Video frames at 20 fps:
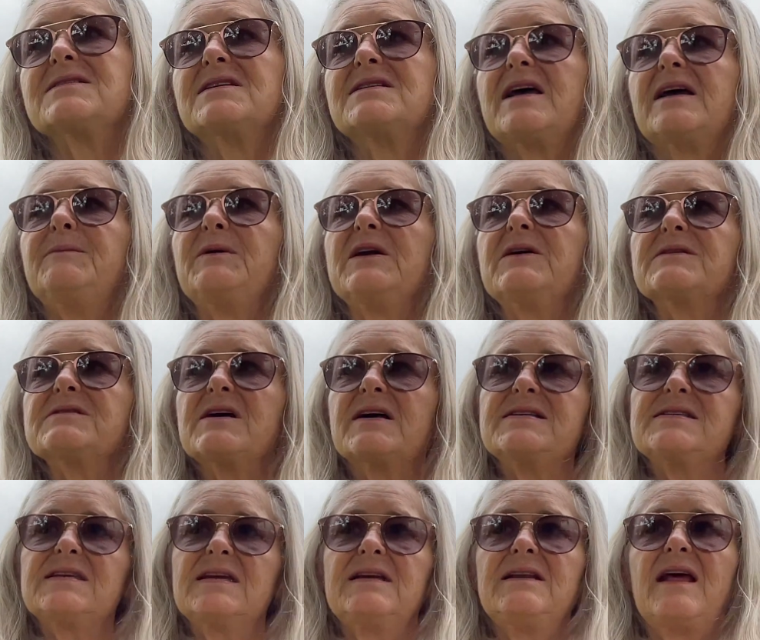today, because I
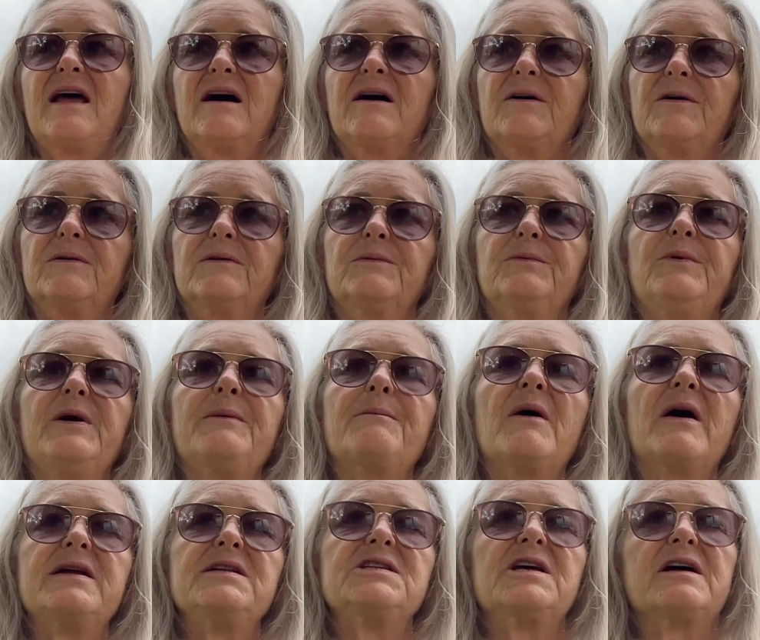see now where
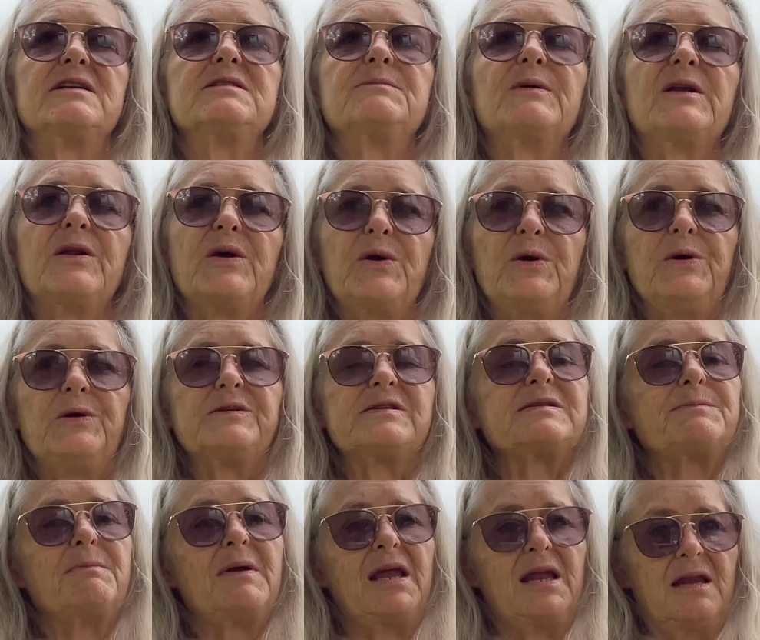my judgment hurts
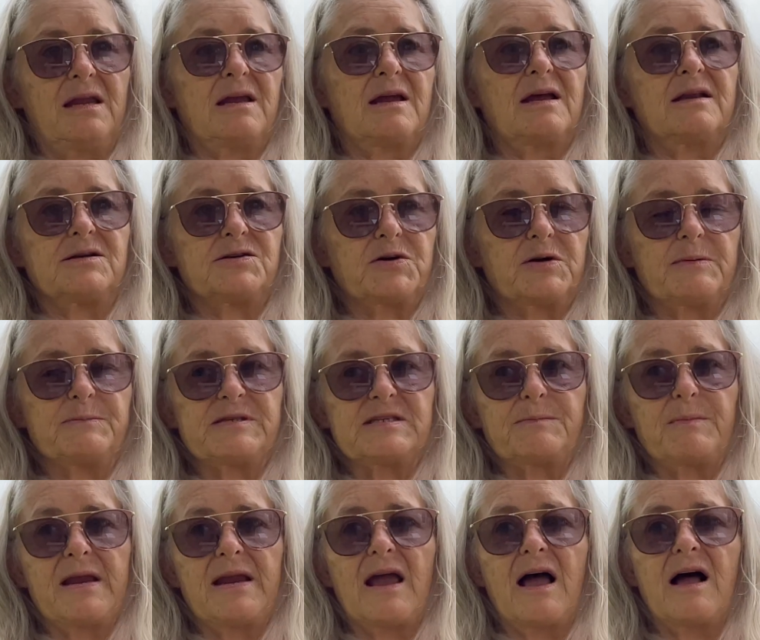me and trips
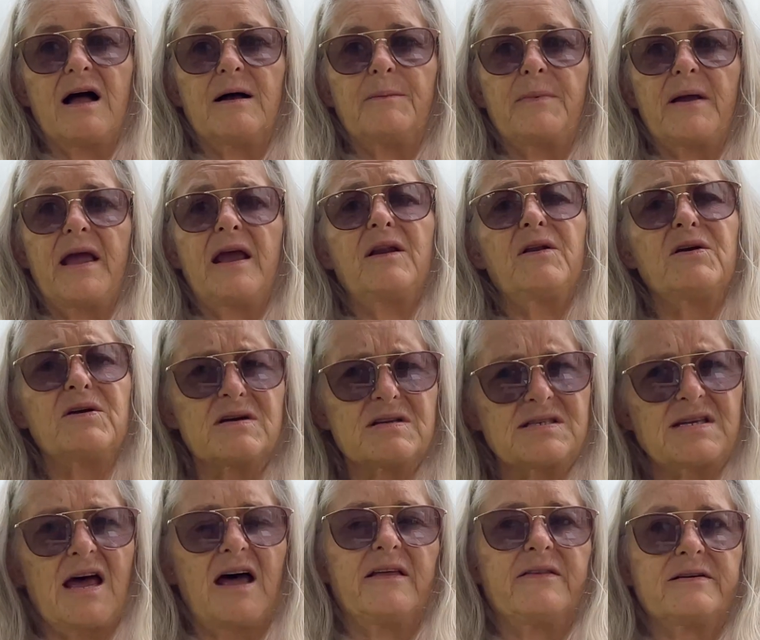me up and hurts
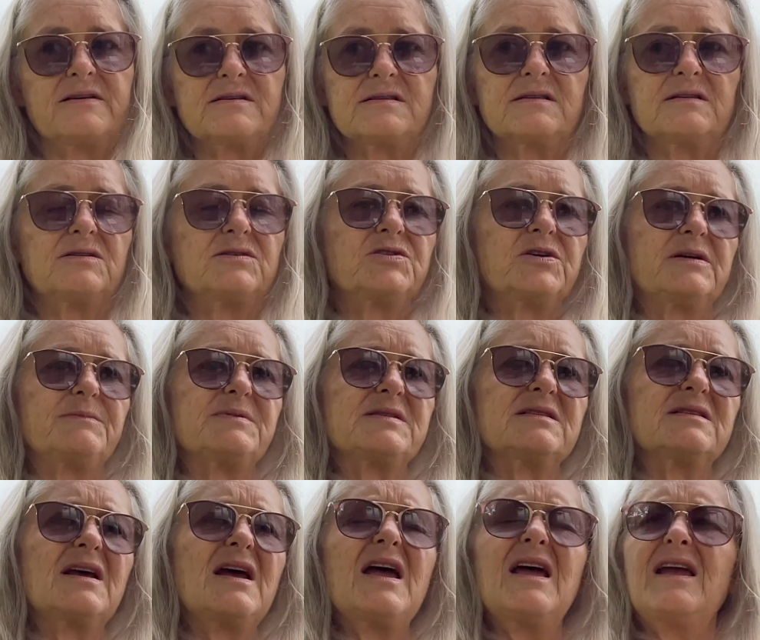others and trips,
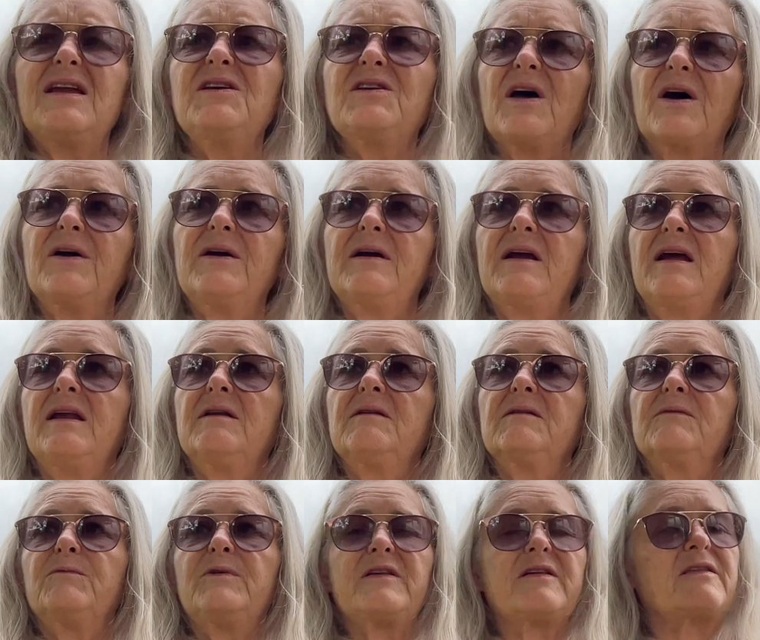and
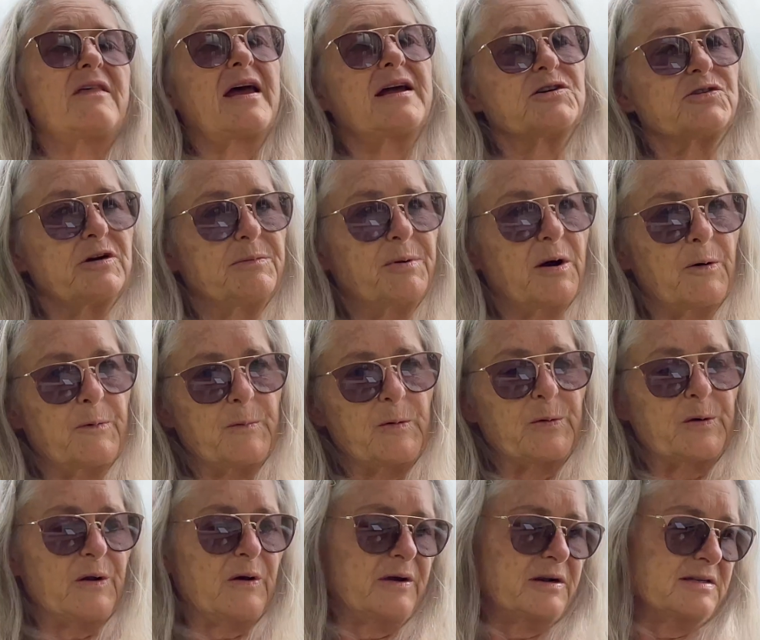whether they trip up or
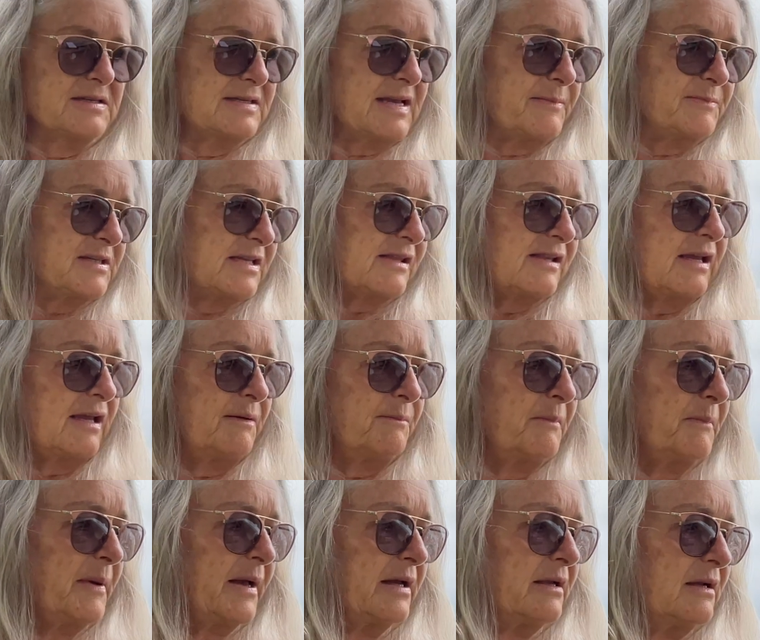not is up to them.
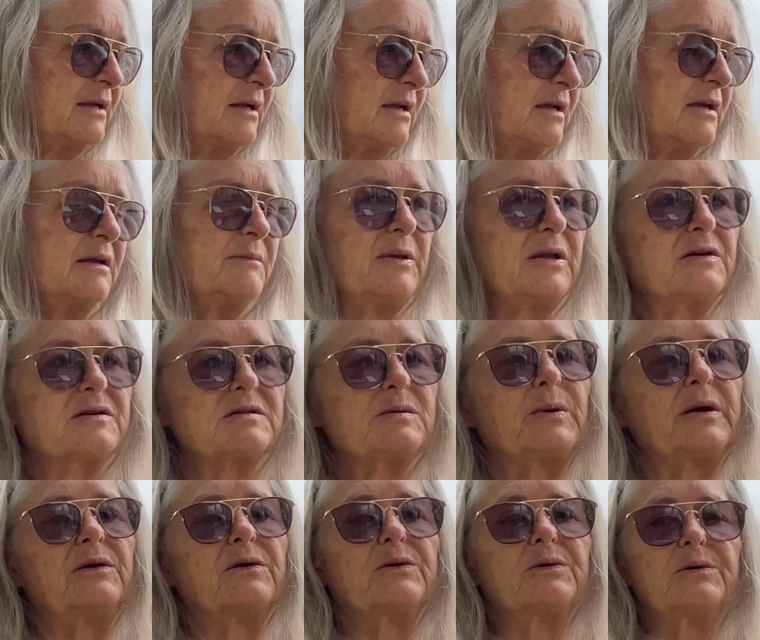But because
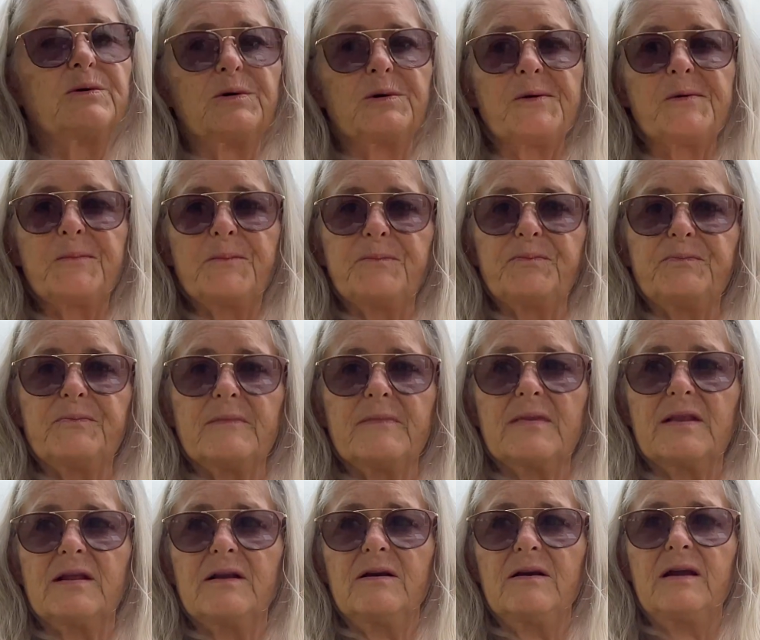we're all
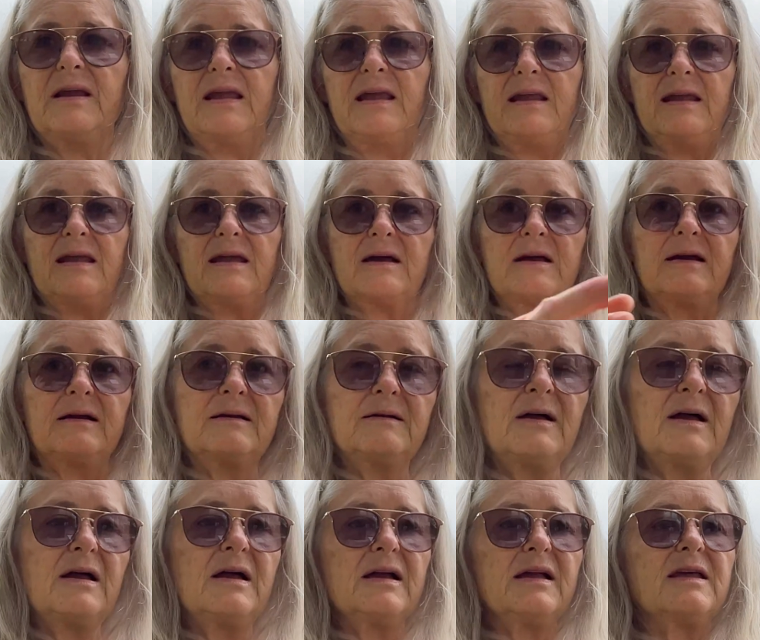here
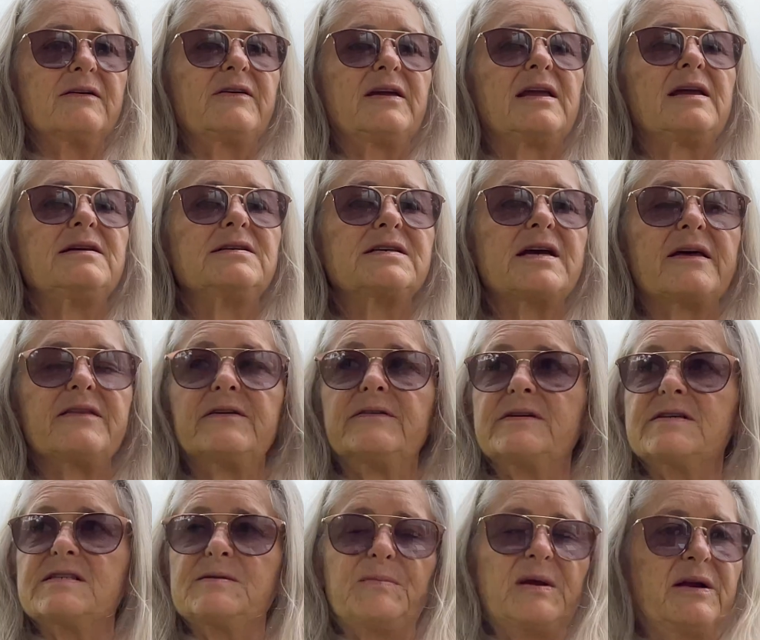giving each other
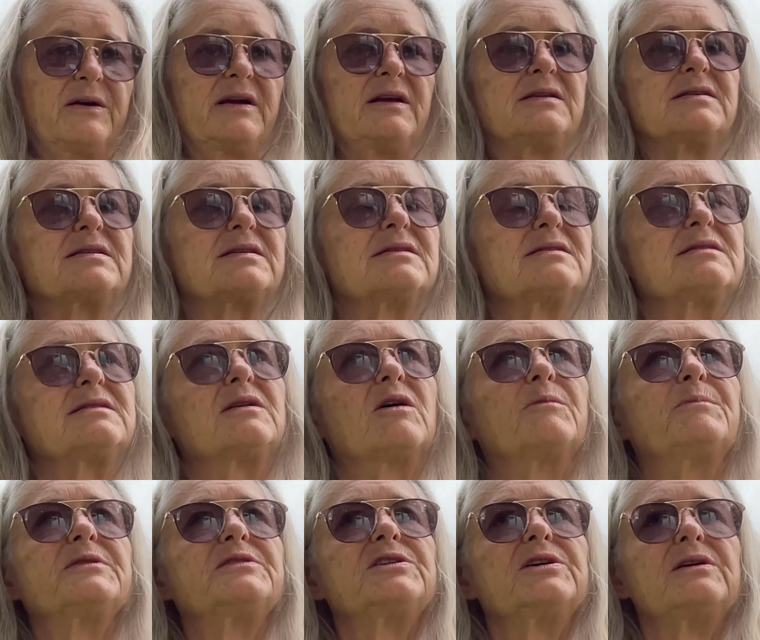experiences and
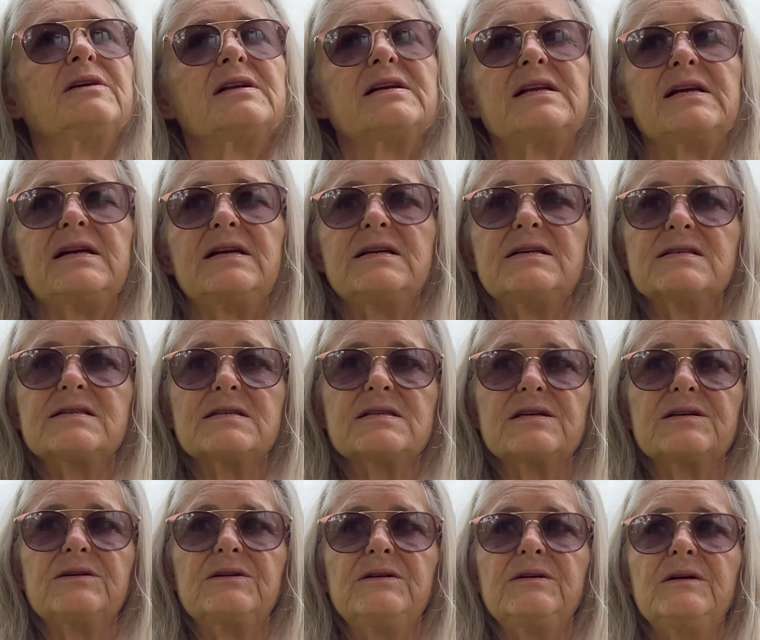opportunities
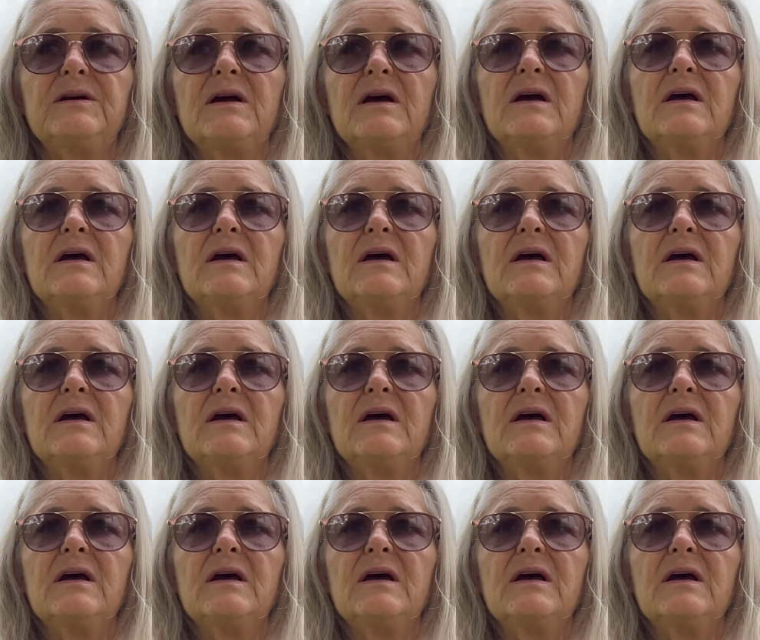to